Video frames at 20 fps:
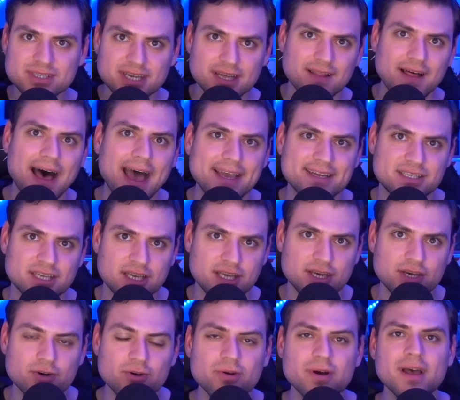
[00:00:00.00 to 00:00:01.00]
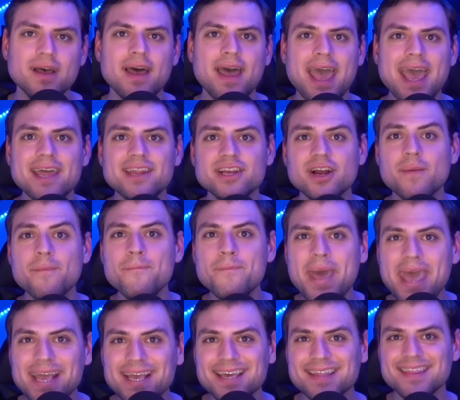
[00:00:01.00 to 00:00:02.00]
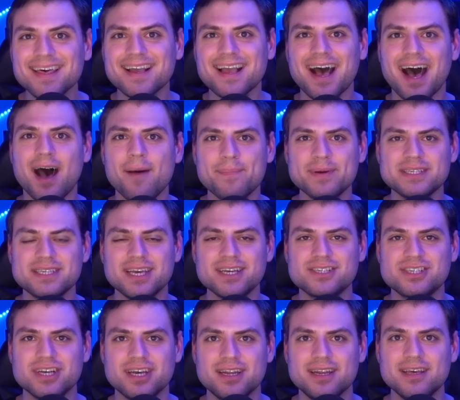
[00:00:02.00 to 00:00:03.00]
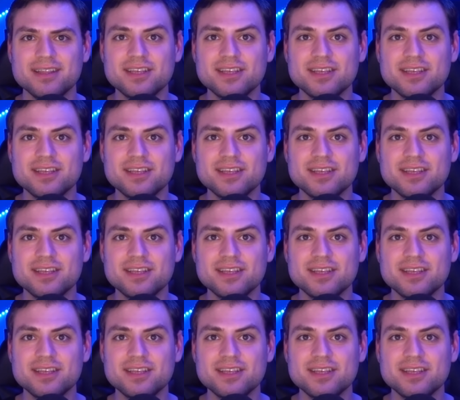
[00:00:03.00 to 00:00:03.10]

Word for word: to lie to you, and you're making the competition,